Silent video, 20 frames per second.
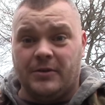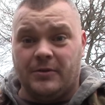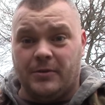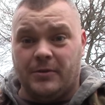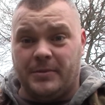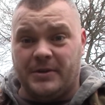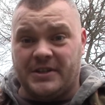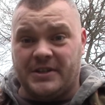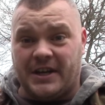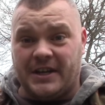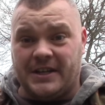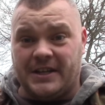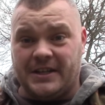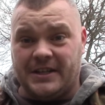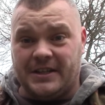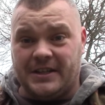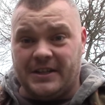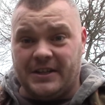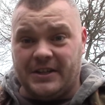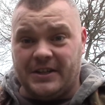We'll be
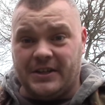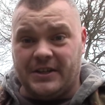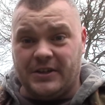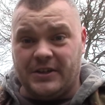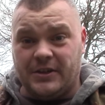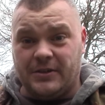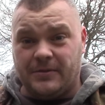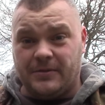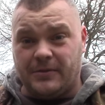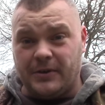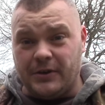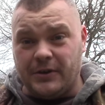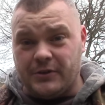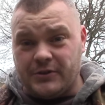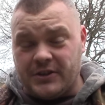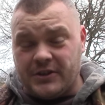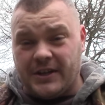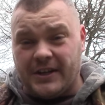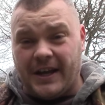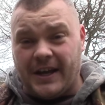taking the
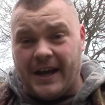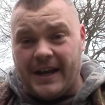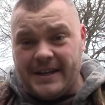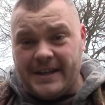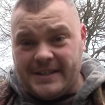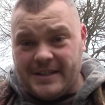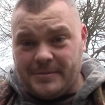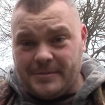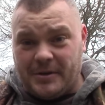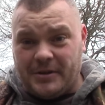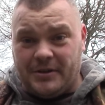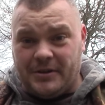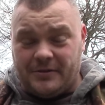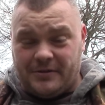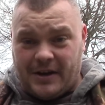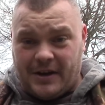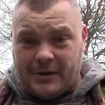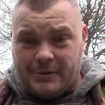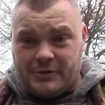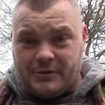380-mile
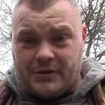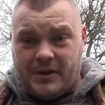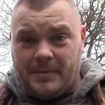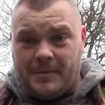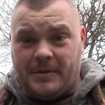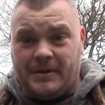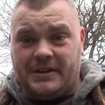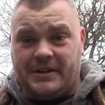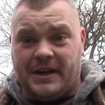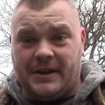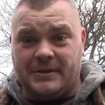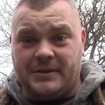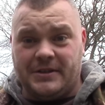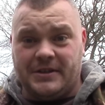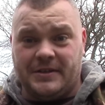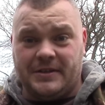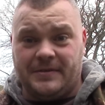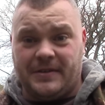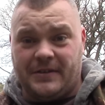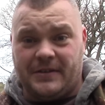round trip down
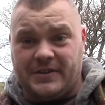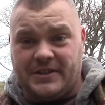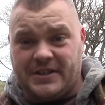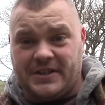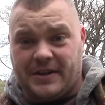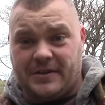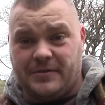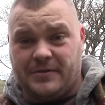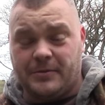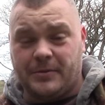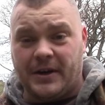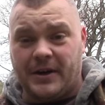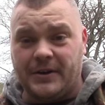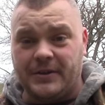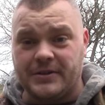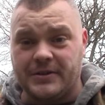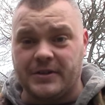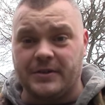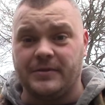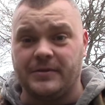to the very south of
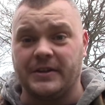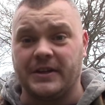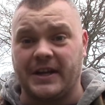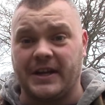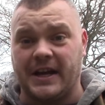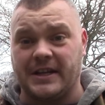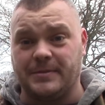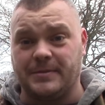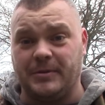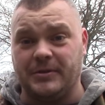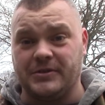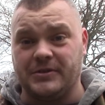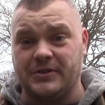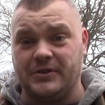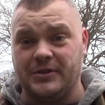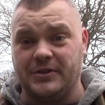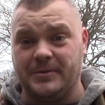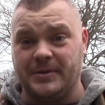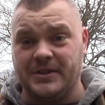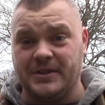Wales for the Catapult
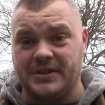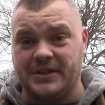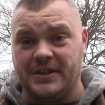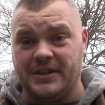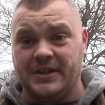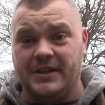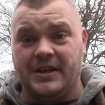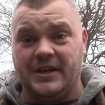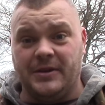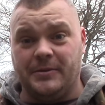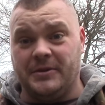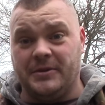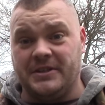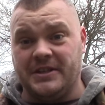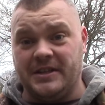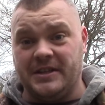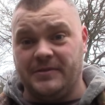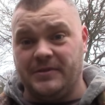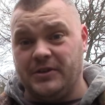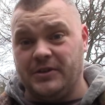tournament. We'll
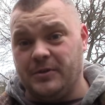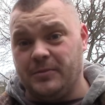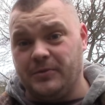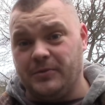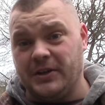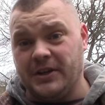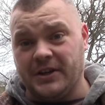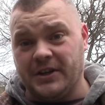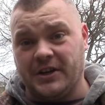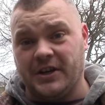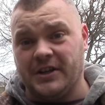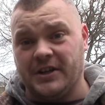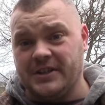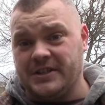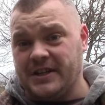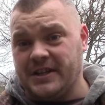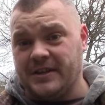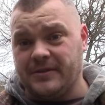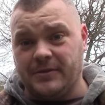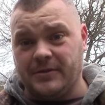deliver you brilliant
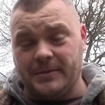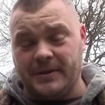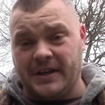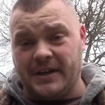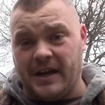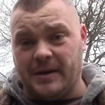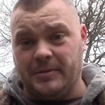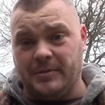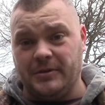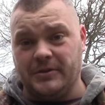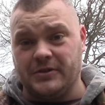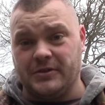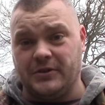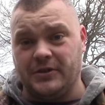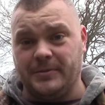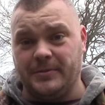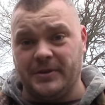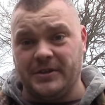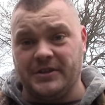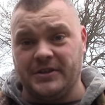content from the Catapult
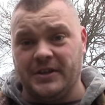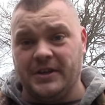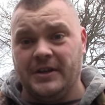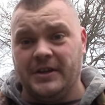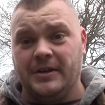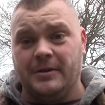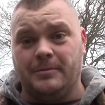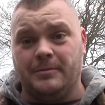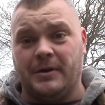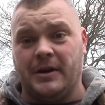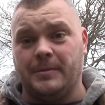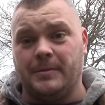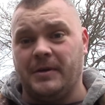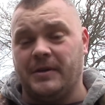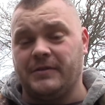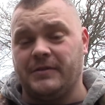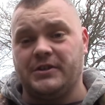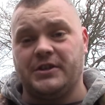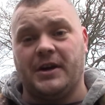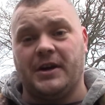tournament. Maybe
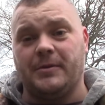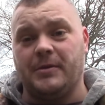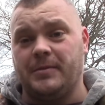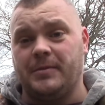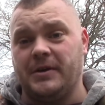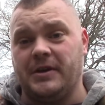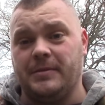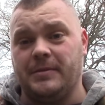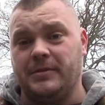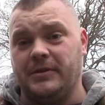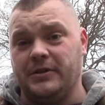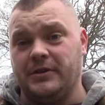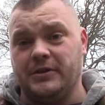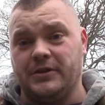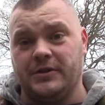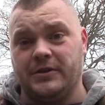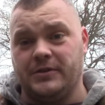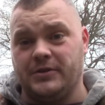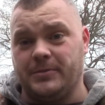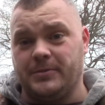have a chat with people,
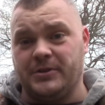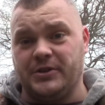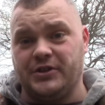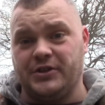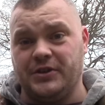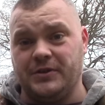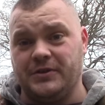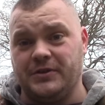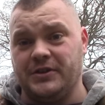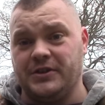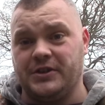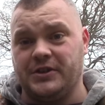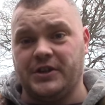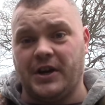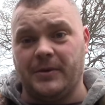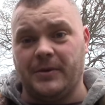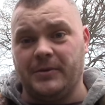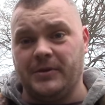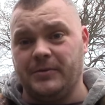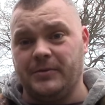some of the shooters,
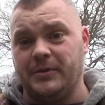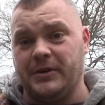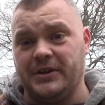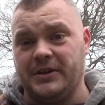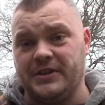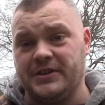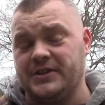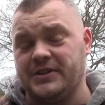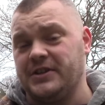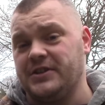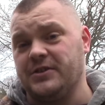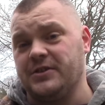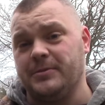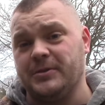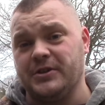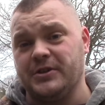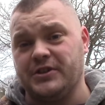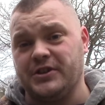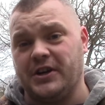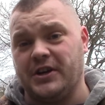chat with the winners, see some
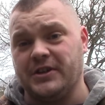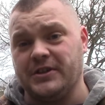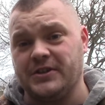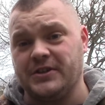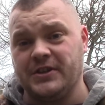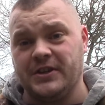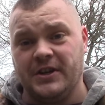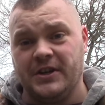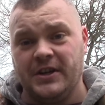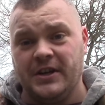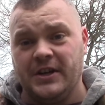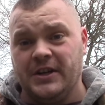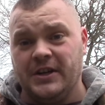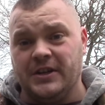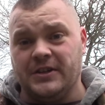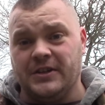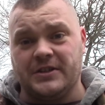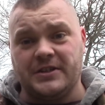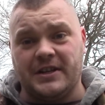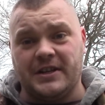of the shots.
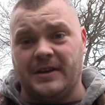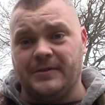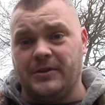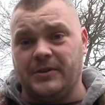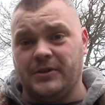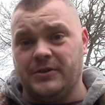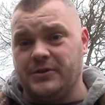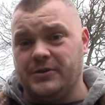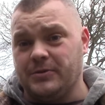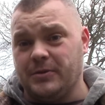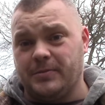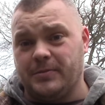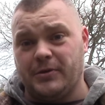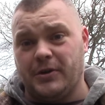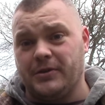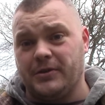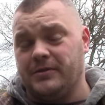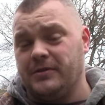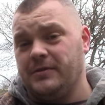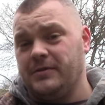You still have your usual
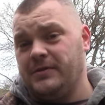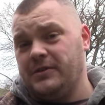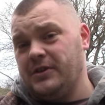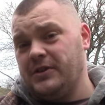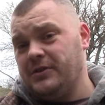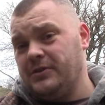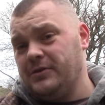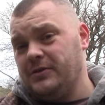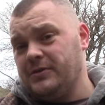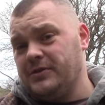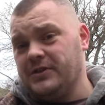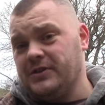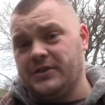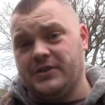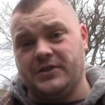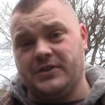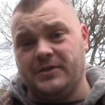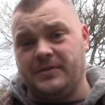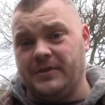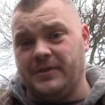product reviews
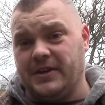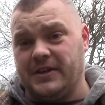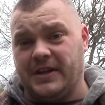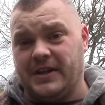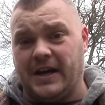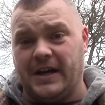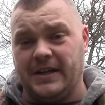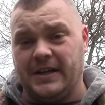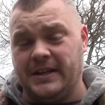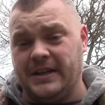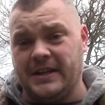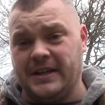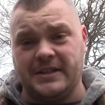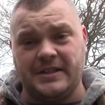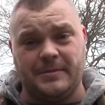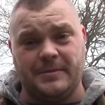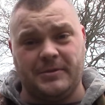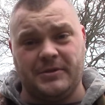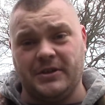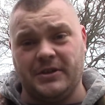and stuff like that.
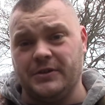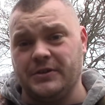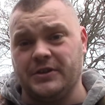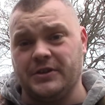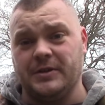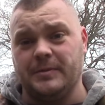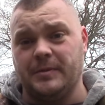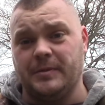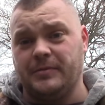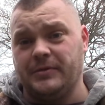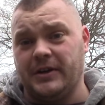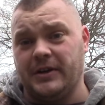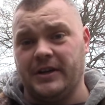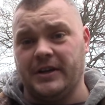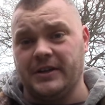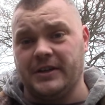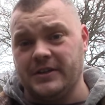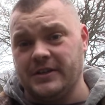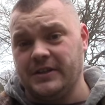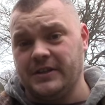Next episode's going to be
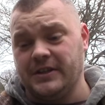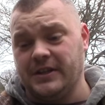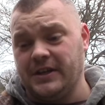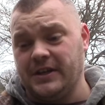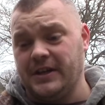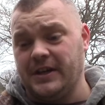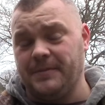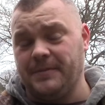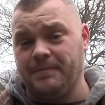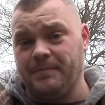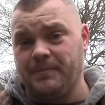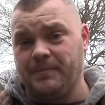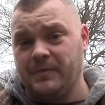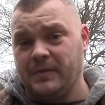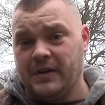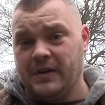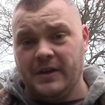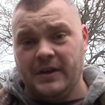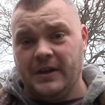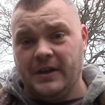brilliant.
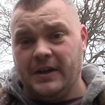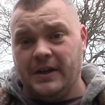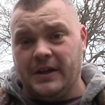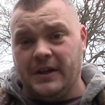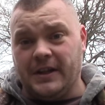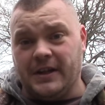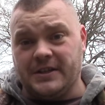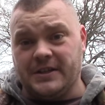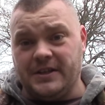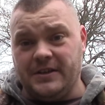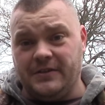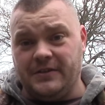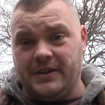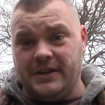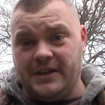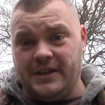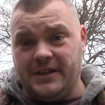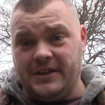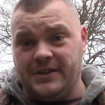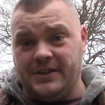That's it
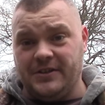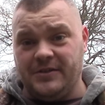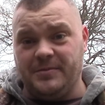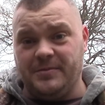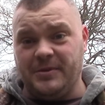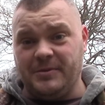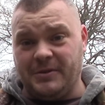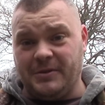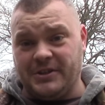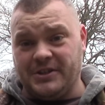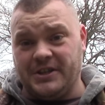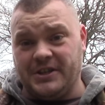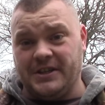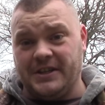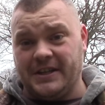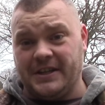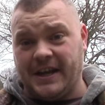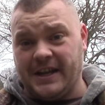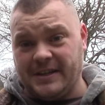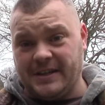really. You've been
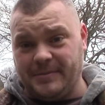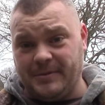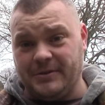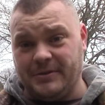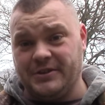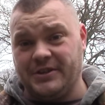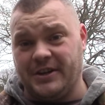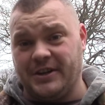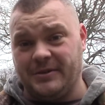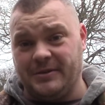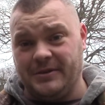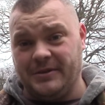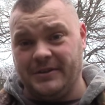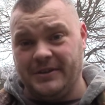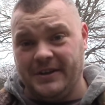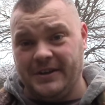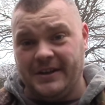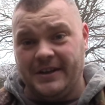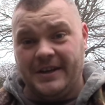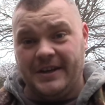watching the Catapult Show.
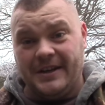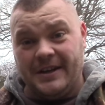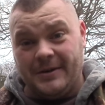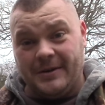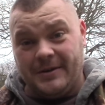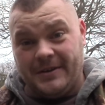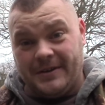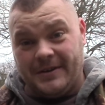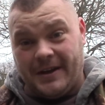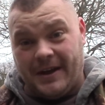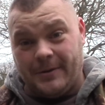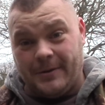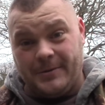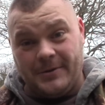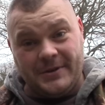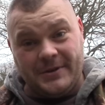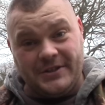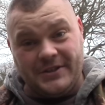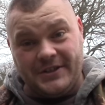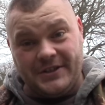I hope
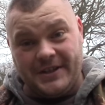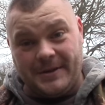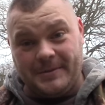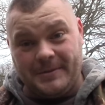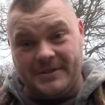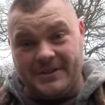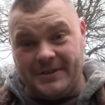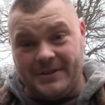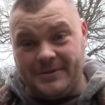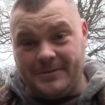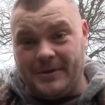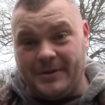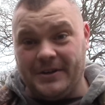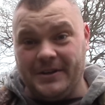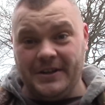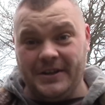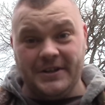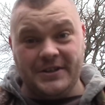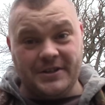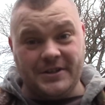you enjoyed episode
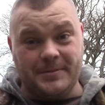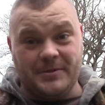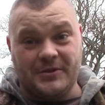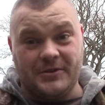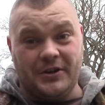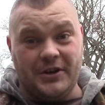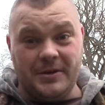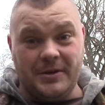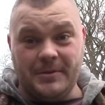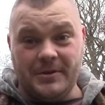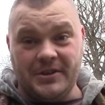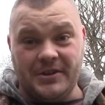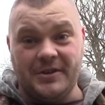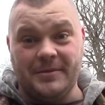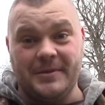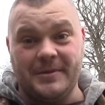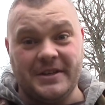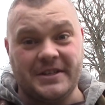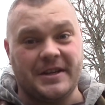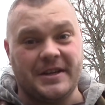1. Subscribe and
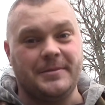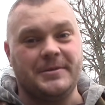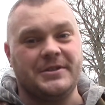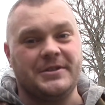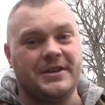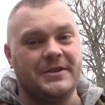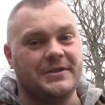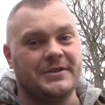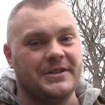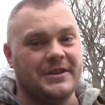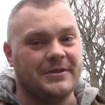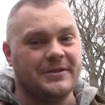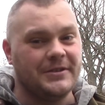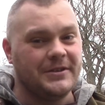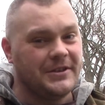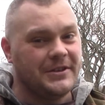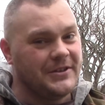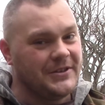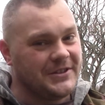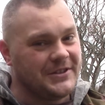don't miss episode 2.
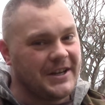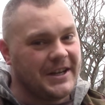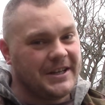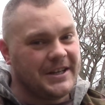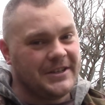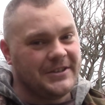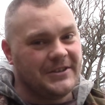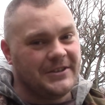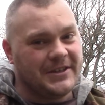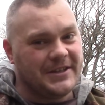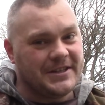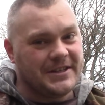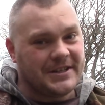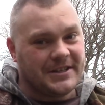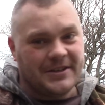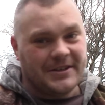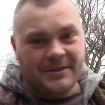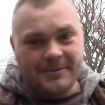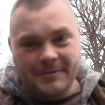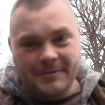You'll take it all easy.